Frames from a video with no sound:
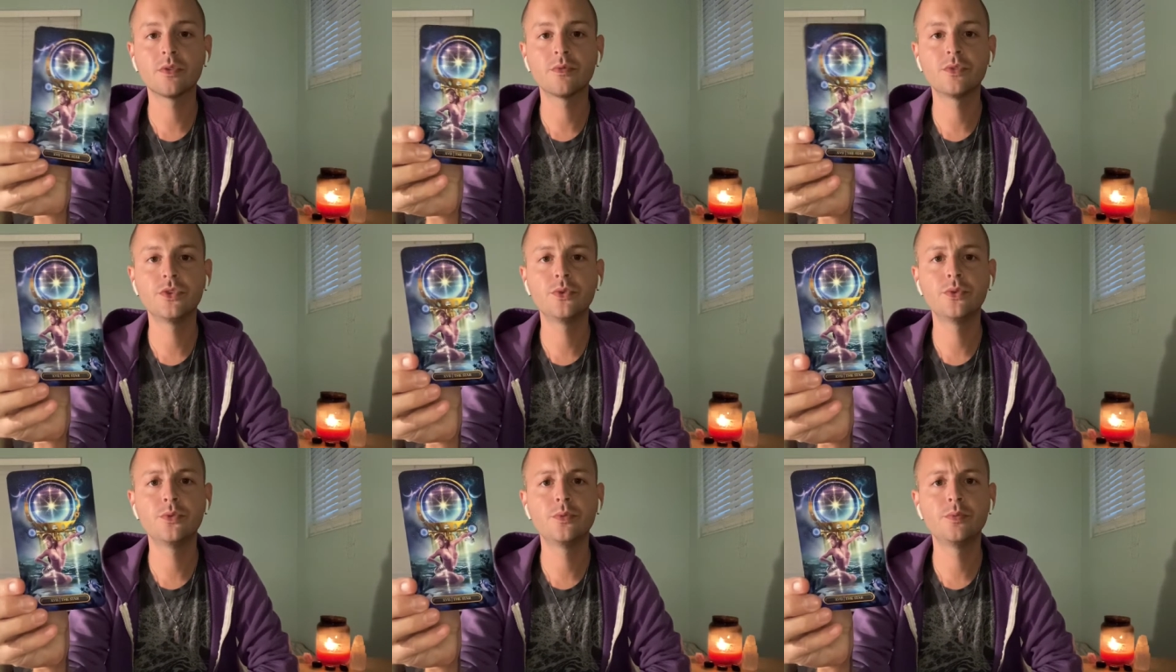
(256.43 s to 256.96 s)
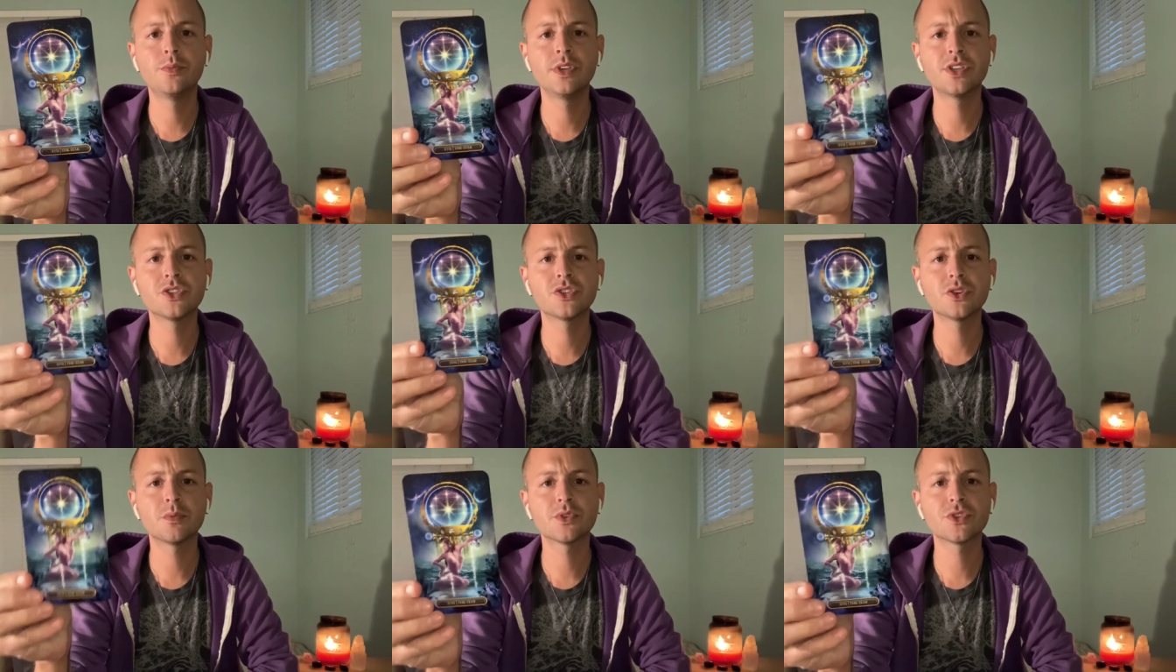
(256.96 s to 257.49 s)
you being
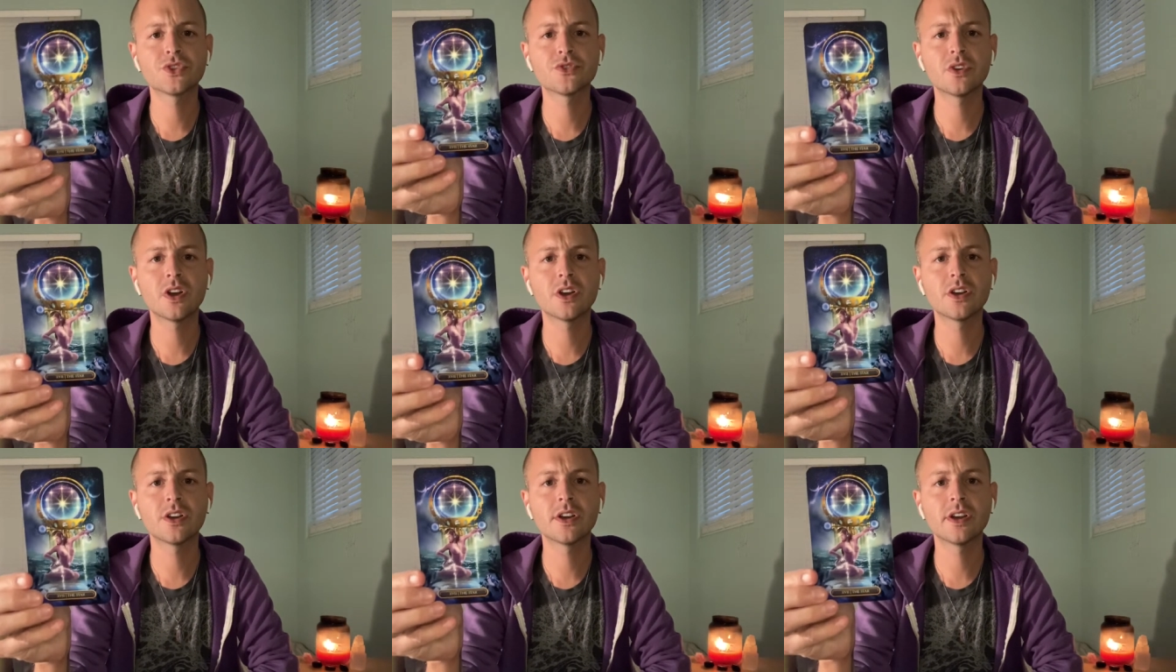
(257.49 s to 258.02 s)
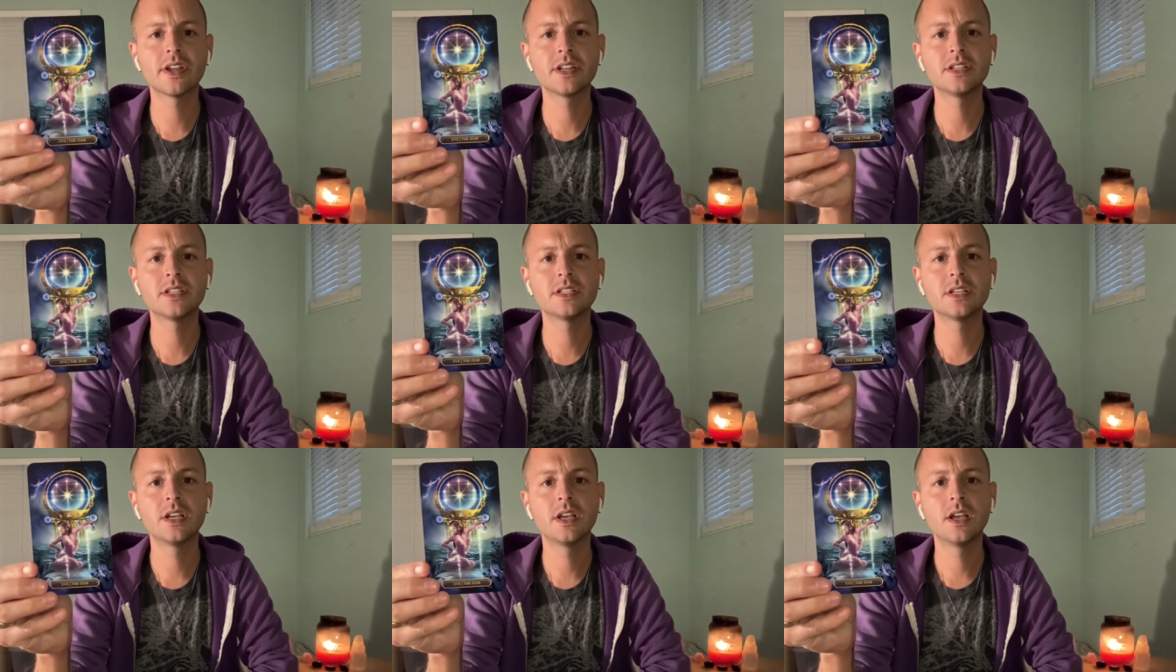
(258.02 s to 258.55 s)
so much stronger and